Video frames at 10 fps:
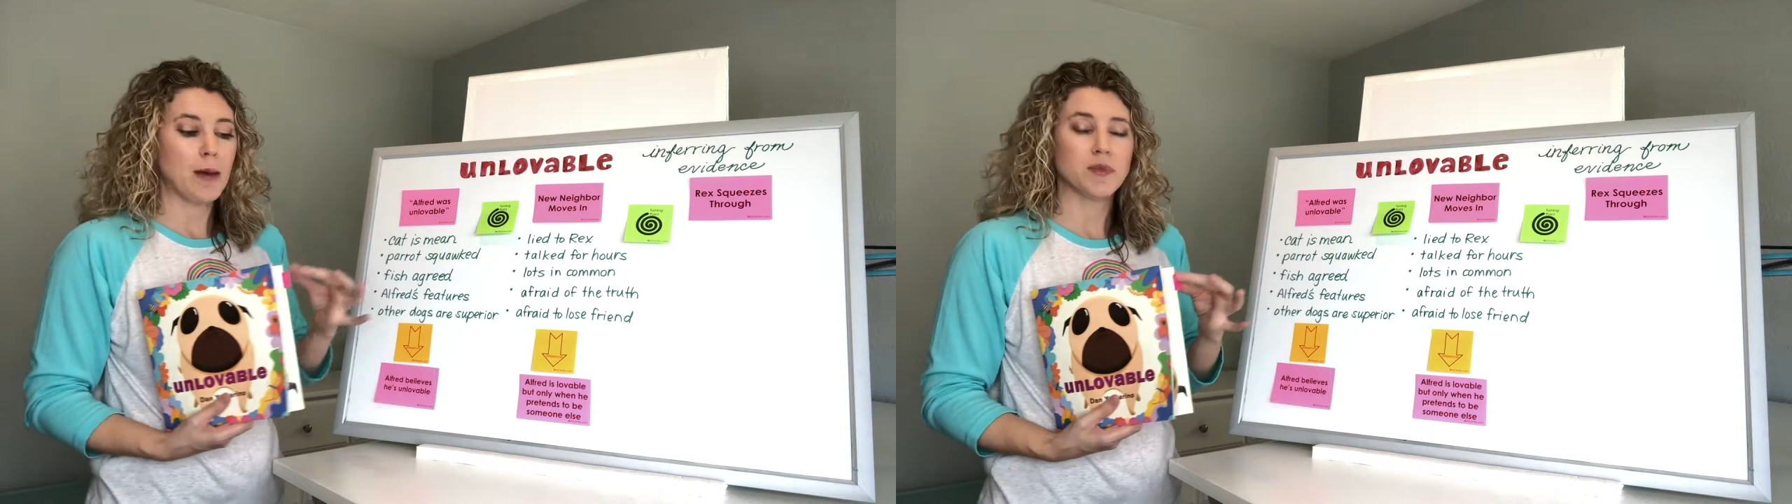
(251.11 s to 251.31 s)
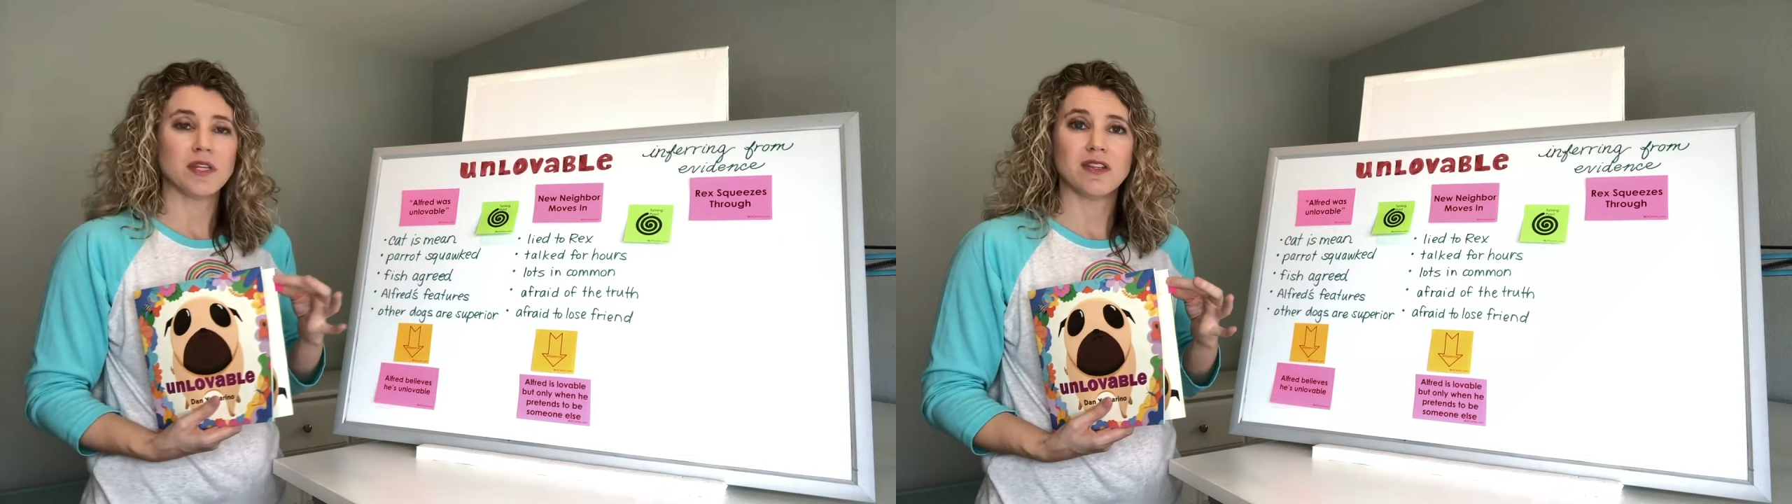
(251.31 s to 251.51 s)

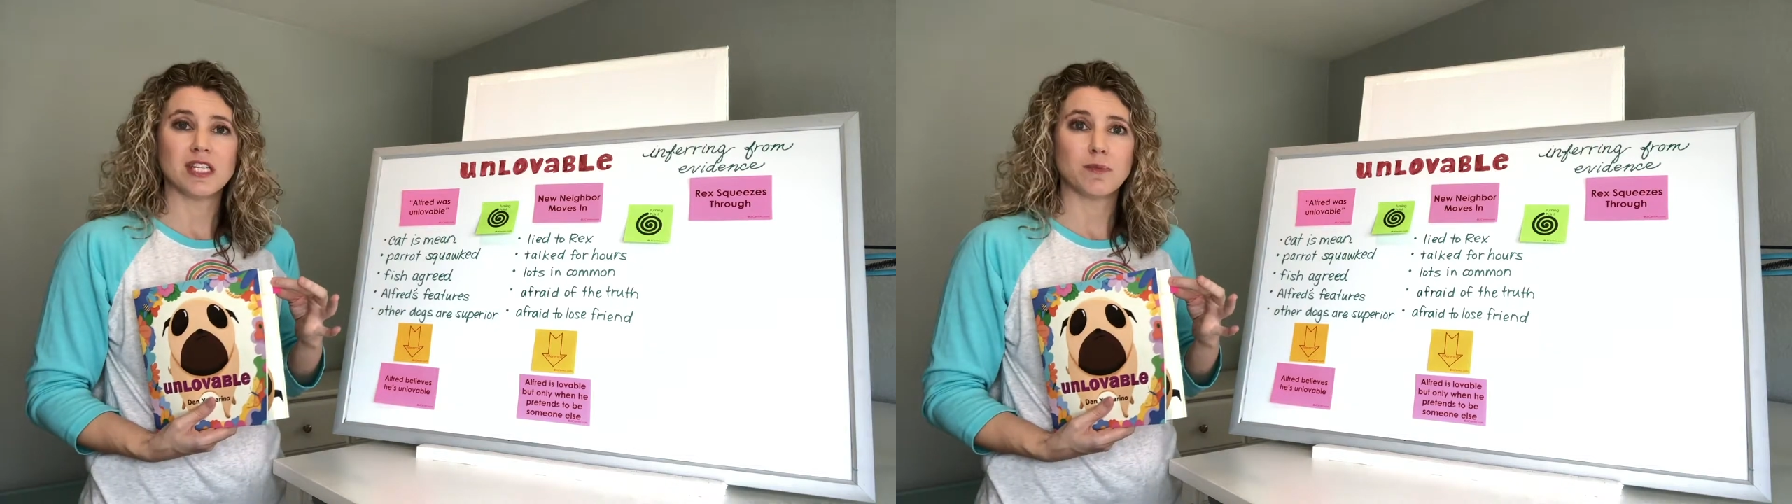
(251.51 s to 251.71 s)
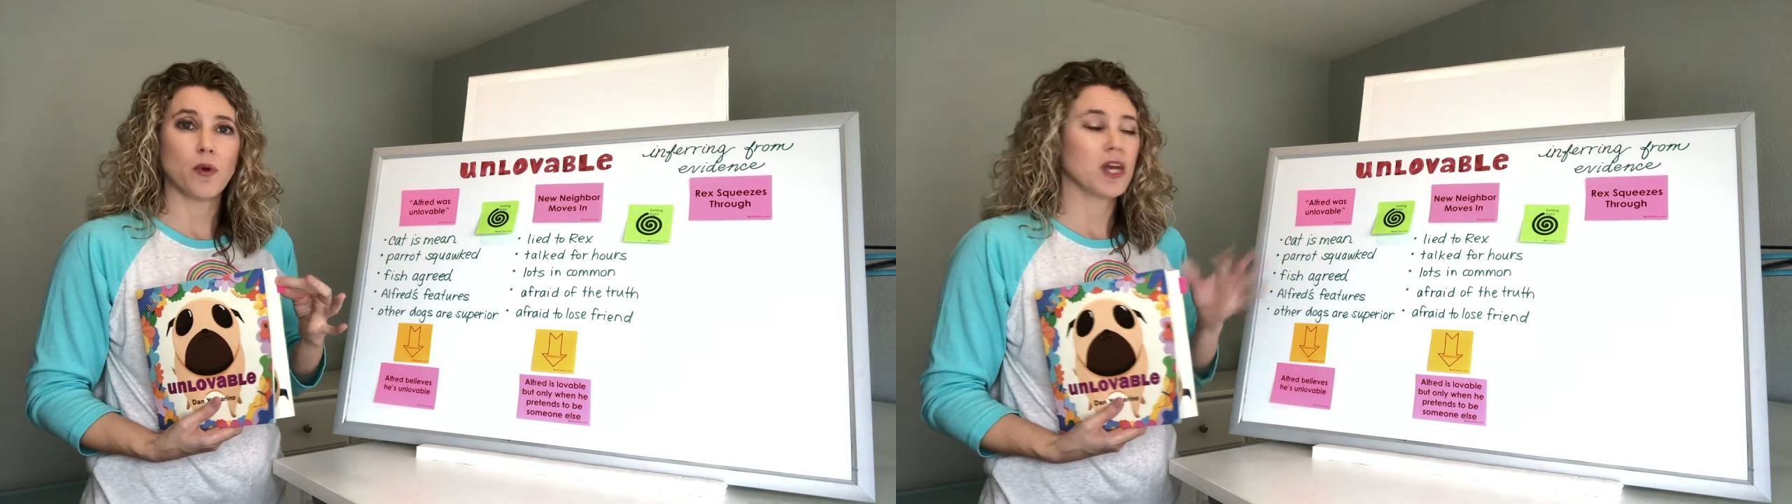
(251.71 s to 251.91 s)
up to this
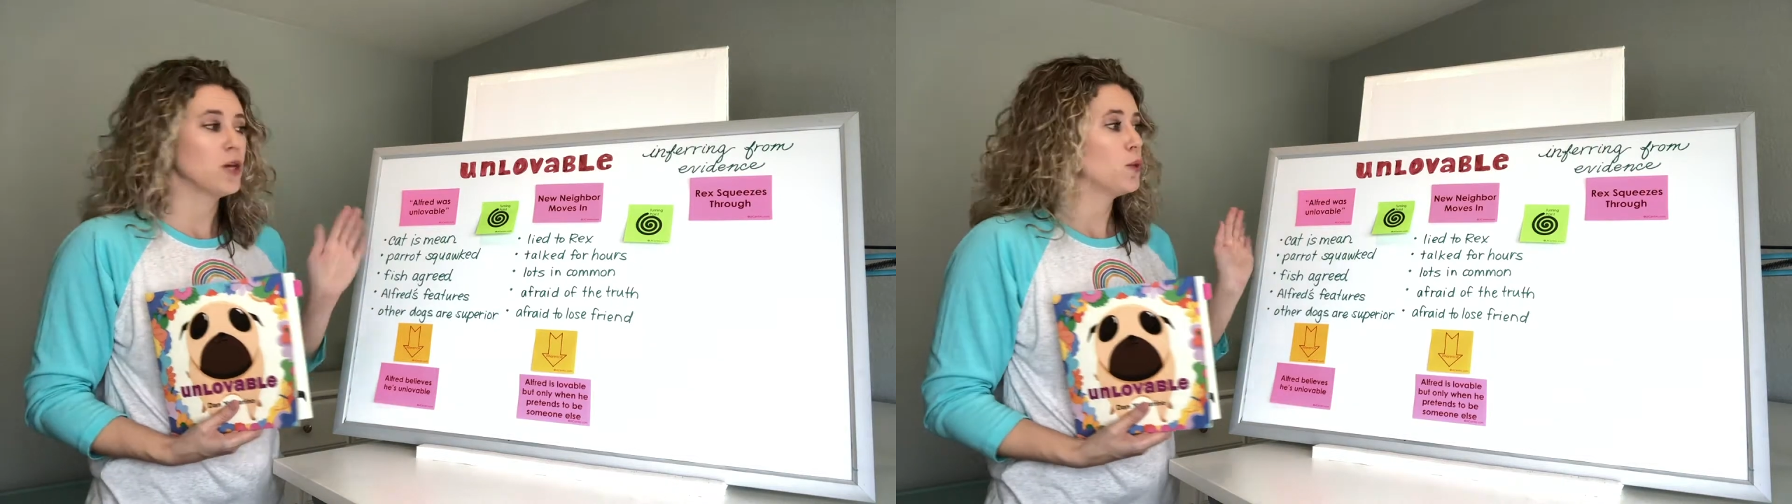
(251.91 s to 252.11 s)
point,